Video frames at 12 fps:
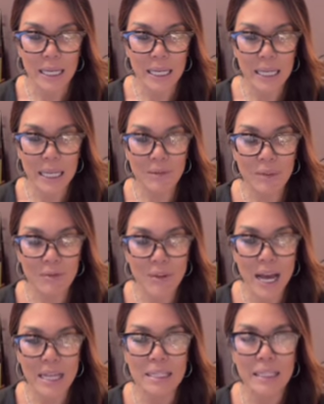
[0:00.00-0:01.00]
give the
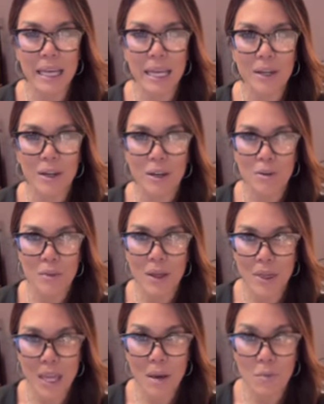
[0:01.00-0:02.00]
vacillator
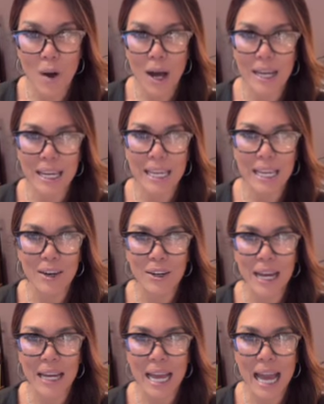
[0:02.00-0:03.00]
what they want to hear,
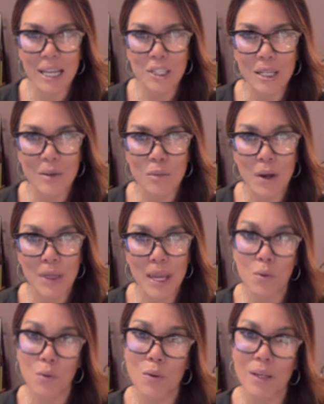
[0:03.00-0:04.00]
not actually what
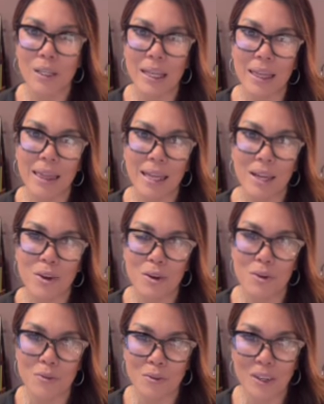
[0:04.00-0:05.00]
they really think
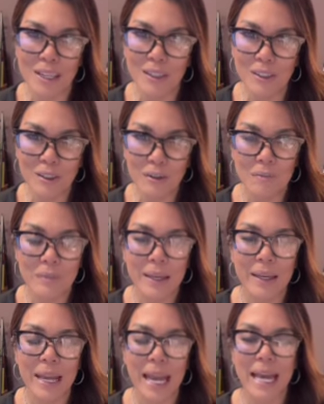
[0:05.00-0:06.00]
or feel.
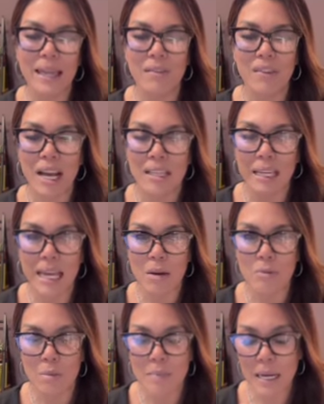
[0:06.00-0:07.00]
And the vacillator
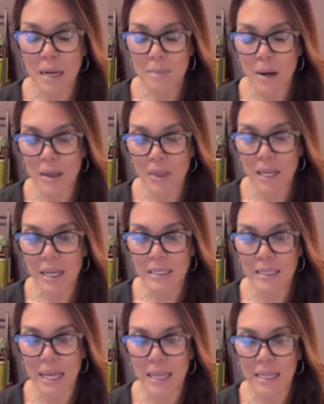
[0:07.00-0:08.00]
will pick up on
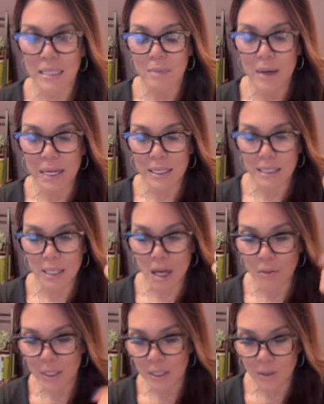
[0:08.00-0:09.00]
this, and this might
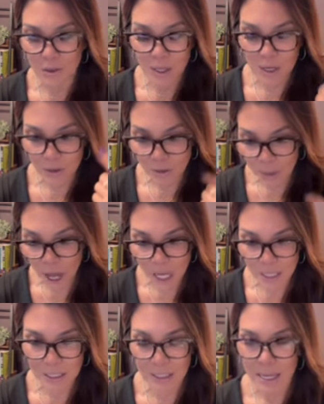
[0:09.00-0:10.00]
go into their
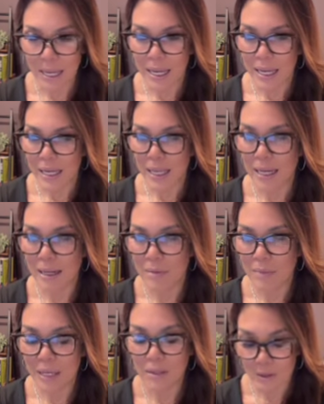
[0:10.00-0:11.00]
thoughts,
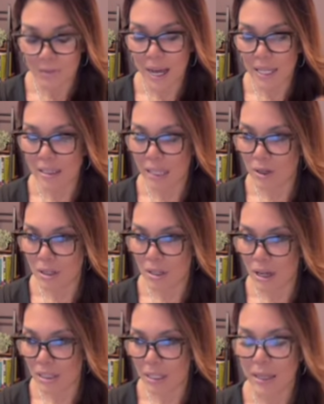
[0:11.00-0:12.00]
the vacillator's
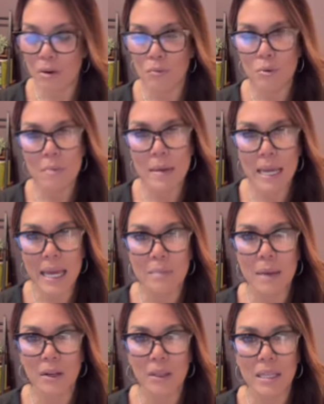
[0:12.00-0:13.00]
thoughts, and they'll ruminate
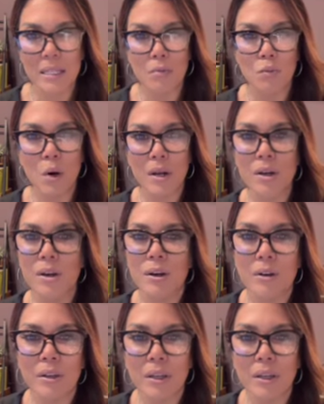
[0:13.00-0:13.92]
about this and wonder,